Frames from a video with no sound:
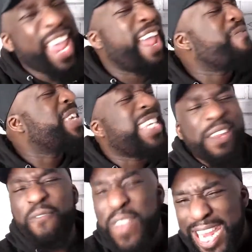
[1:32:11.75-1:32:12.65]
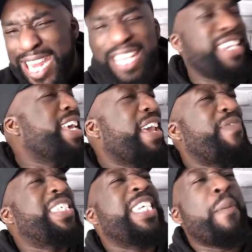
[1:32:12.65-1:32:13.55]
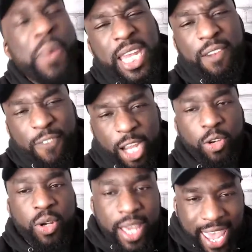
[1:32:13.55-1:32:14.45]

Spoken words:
If you see a fiend, if you see a pedophile,